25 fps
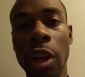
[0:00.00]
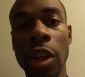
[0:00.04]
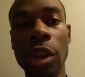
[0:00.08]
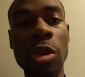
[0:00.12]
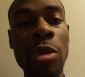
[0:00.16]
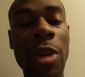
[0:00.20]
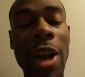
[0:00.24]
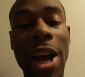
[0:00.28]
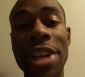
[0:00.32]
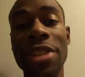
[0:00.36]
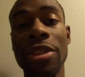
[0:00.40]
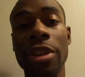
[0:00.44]

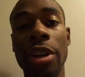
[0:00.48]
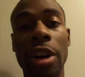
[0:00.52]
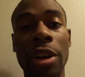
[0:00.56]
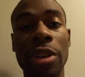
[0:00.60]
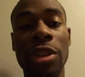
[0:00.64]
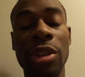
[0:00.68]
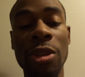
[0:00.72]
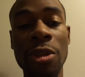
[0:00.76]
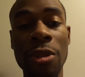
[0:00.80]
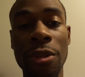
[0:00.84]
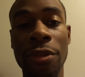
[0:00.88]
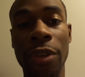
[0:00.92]
you guys are
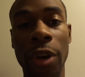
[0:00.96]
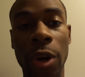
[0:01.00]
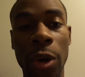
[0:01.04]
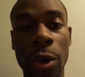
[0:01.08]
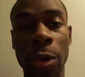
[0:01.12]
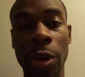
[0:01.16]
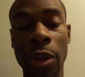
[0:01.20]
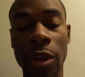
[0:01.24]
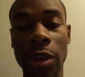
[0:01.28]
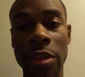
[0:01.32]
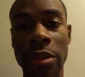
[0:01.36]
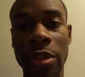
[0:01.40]
too
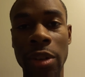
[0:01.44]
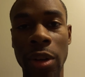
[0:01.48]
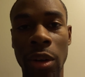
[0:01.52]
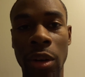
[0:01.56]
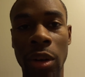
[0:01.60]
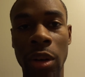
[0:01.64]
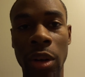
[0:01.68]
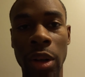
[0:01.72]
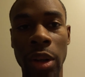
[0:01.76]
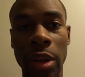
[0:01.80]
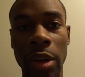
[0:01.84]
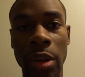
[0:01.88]
focused
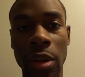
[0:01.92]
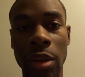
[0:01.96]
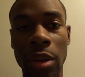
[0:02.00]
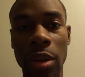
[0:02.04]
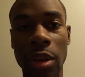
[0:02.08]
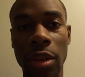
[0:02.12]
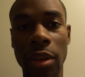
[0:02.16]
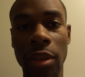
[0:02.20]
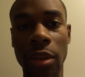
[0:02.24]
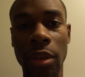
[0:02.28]
on